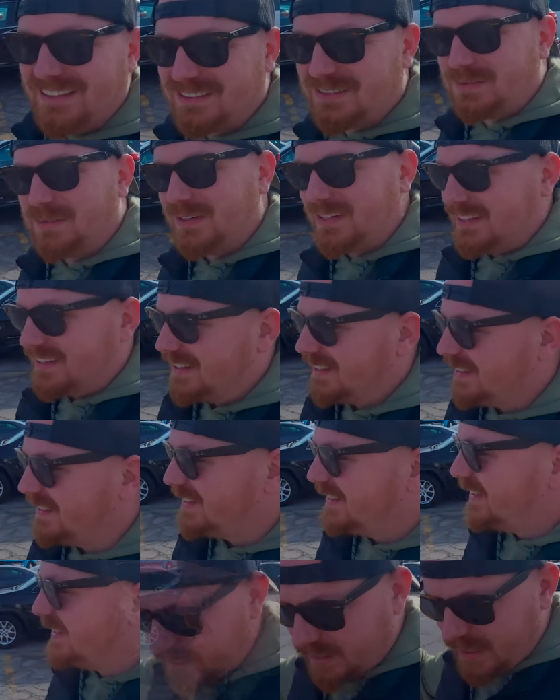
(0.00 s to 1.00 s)
That's pretty good.
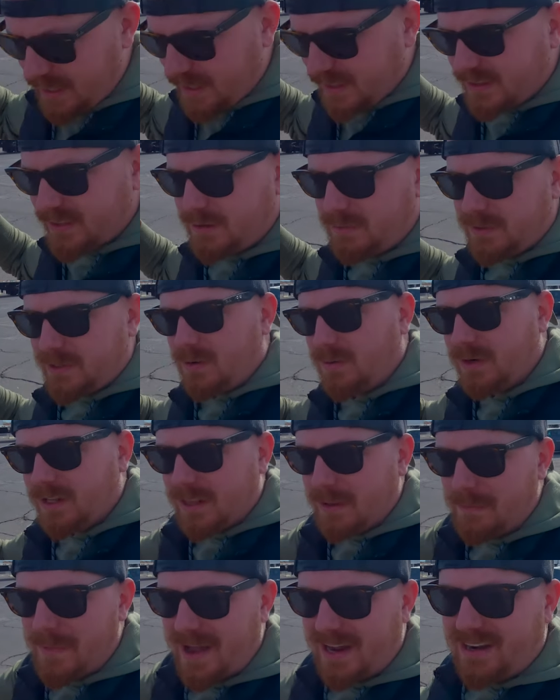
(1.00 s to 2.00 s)
Today, I think we're going to
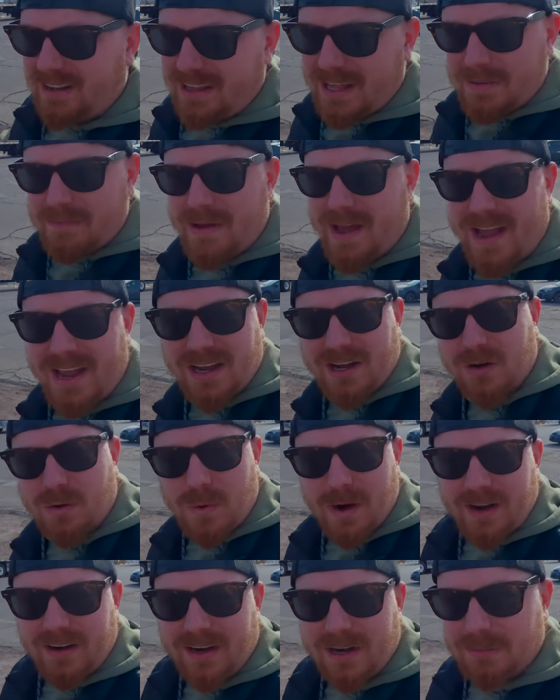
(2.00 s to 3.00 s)
the Mandalay Bay
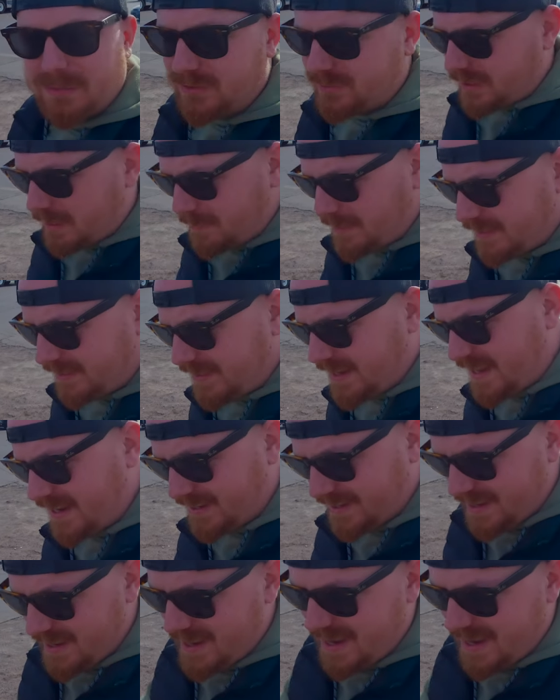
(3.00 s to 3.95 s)
Aquarium or something like that.